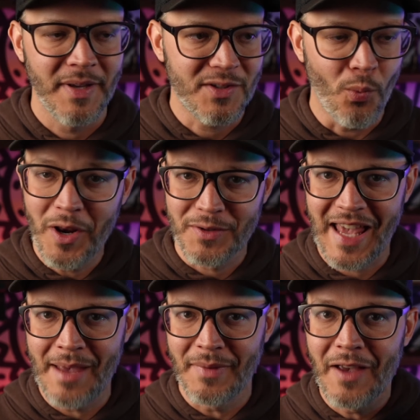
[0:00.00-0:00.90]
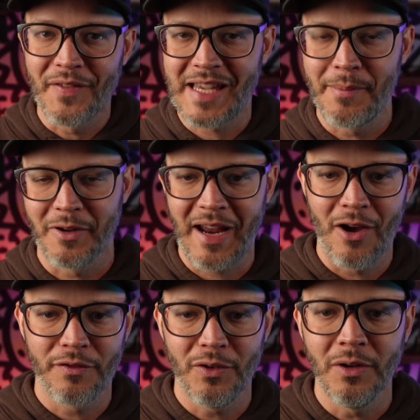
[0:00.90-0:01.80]
It's a winner's game if it's keeping your
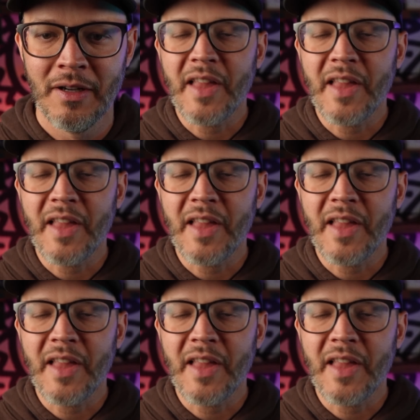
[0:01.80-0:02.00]
calendar full.